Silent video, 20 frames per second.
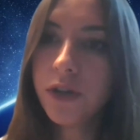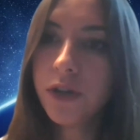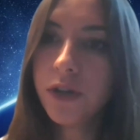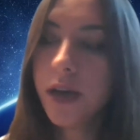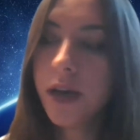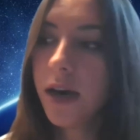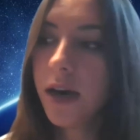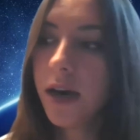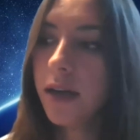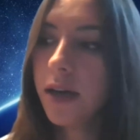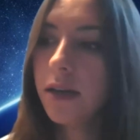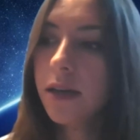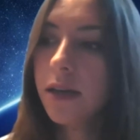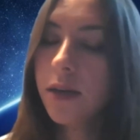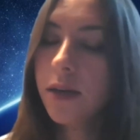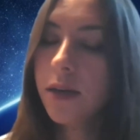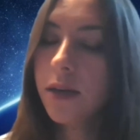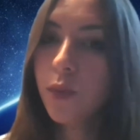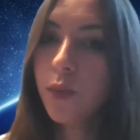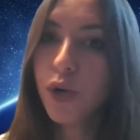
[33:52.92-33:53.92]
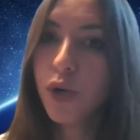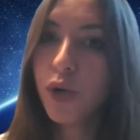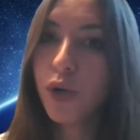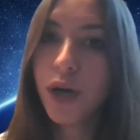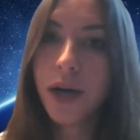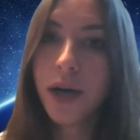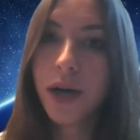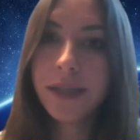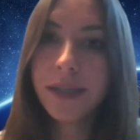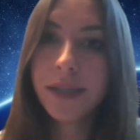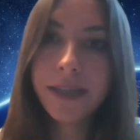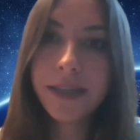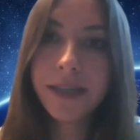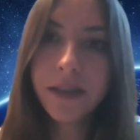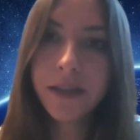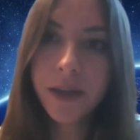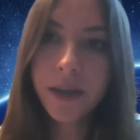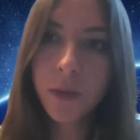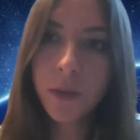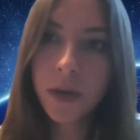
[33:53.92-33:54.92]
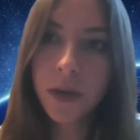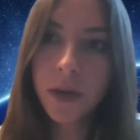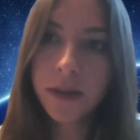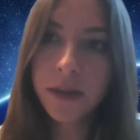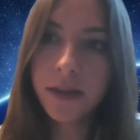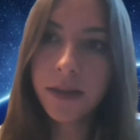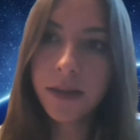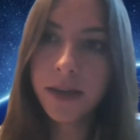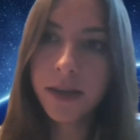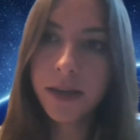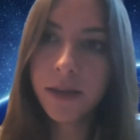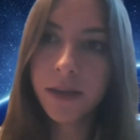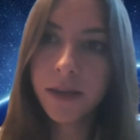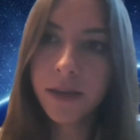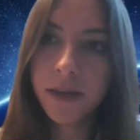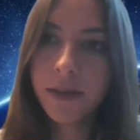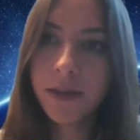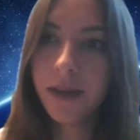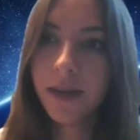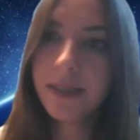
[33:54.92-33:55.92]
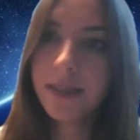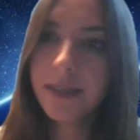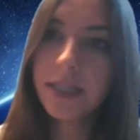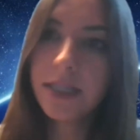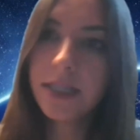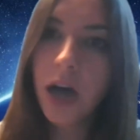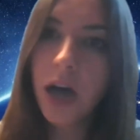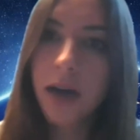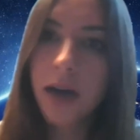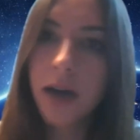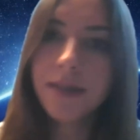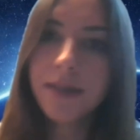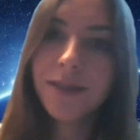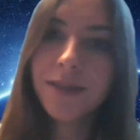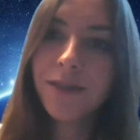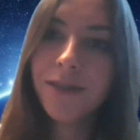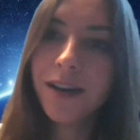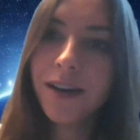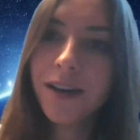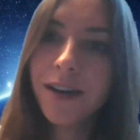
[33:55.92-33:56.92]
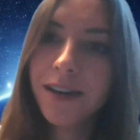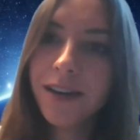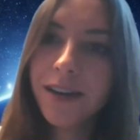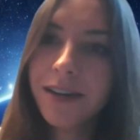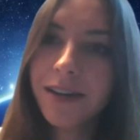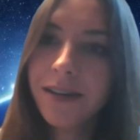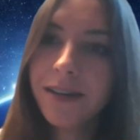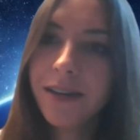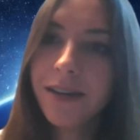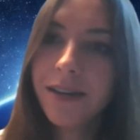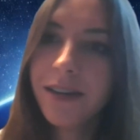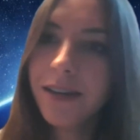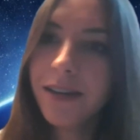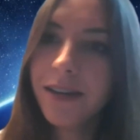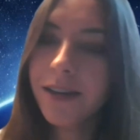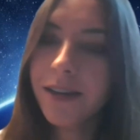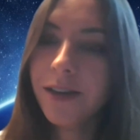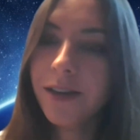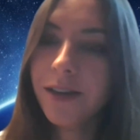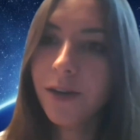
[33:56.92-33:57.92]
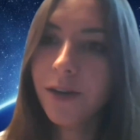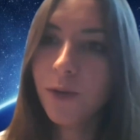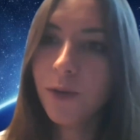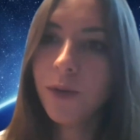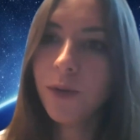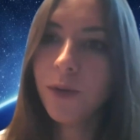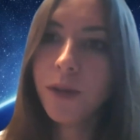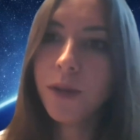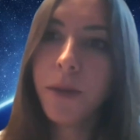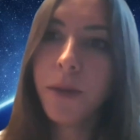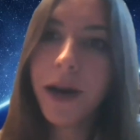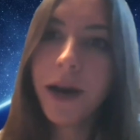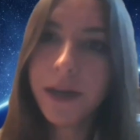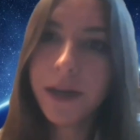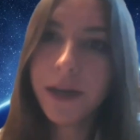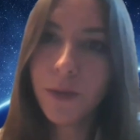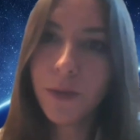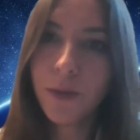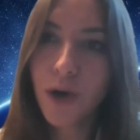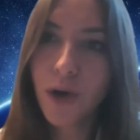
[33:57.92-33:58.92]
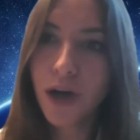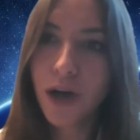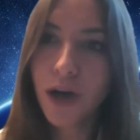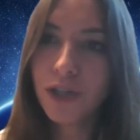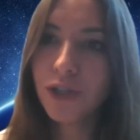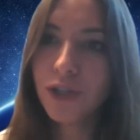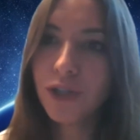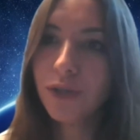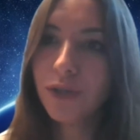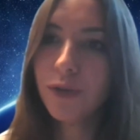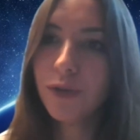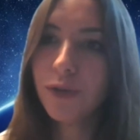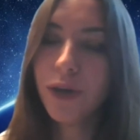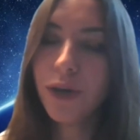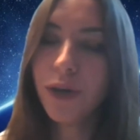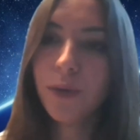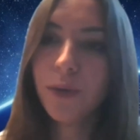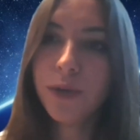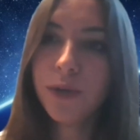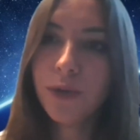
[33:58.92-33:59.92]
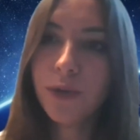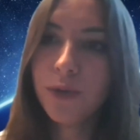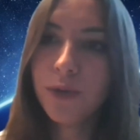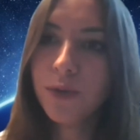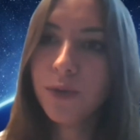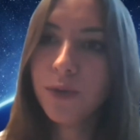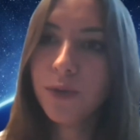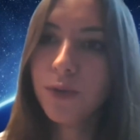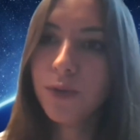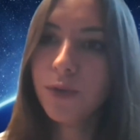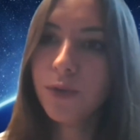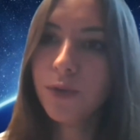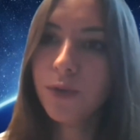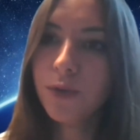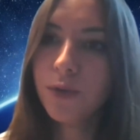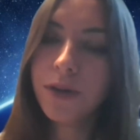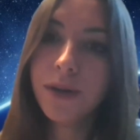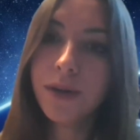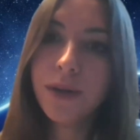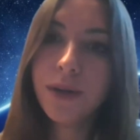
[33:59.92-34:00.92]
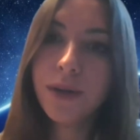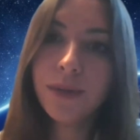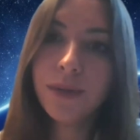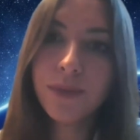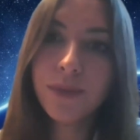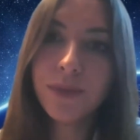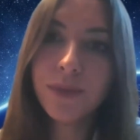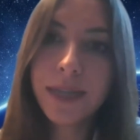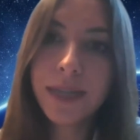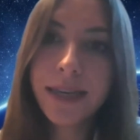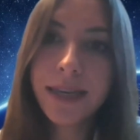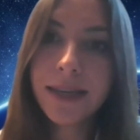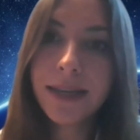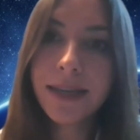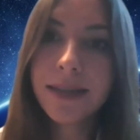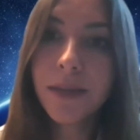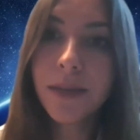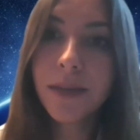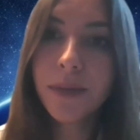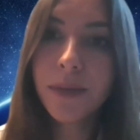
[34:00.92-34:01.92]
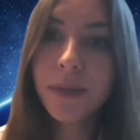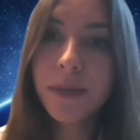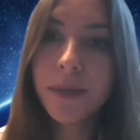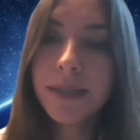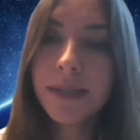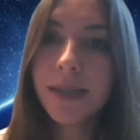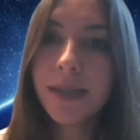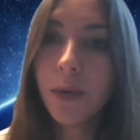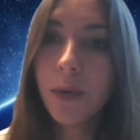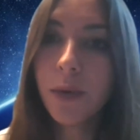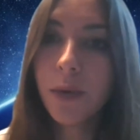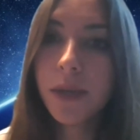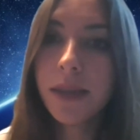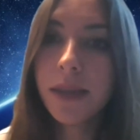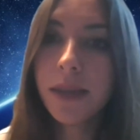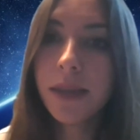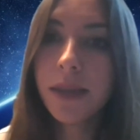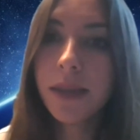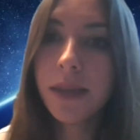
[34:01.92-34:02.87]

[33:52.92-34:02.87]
that we're not healing one thing, but then toxifying, you know, with the body wash that we use, or taking supplements that we think